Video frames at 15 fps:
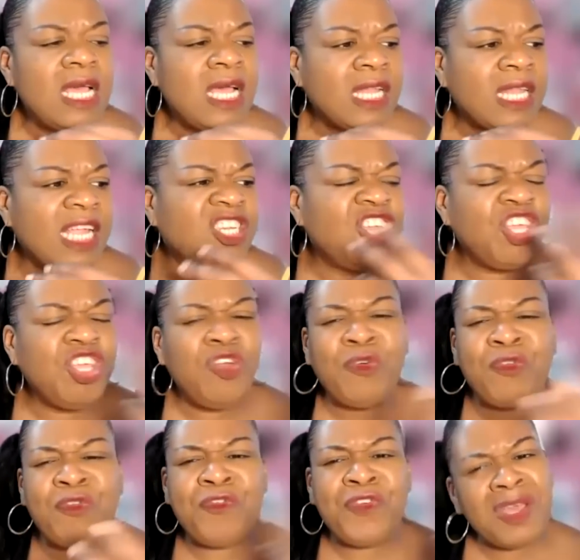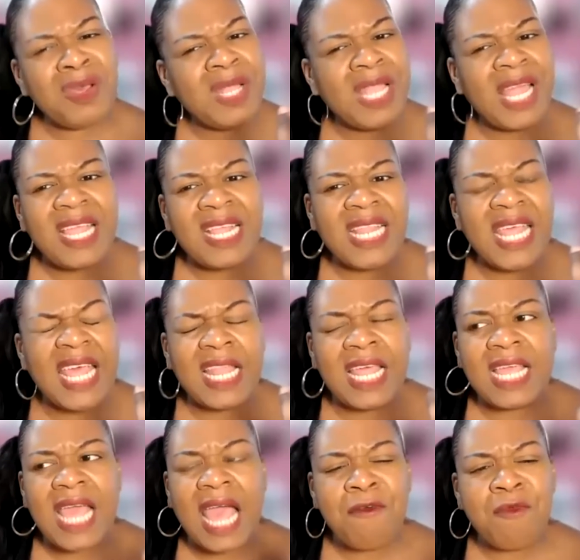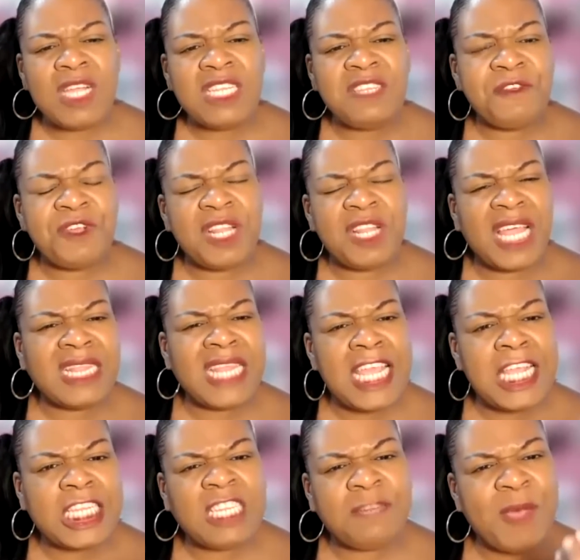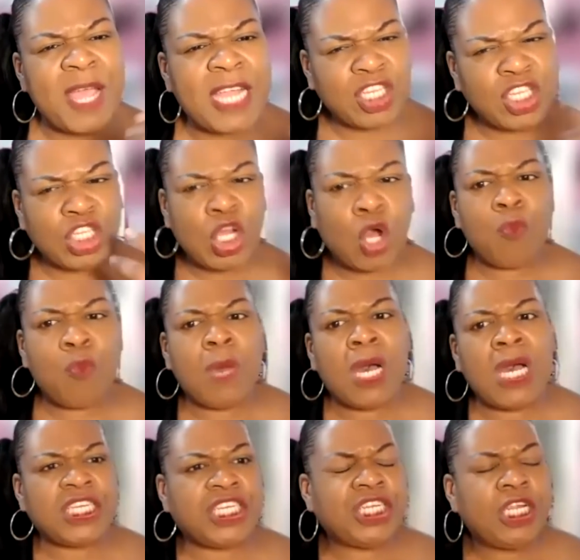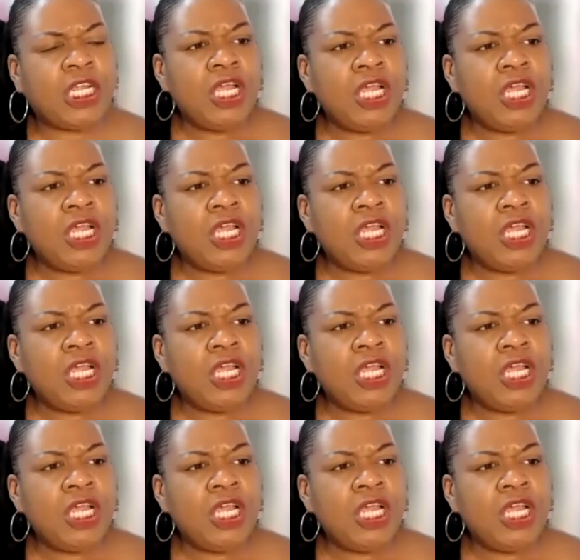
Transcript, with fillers: Like, do you feel like that? Like, I always feel like they expect so much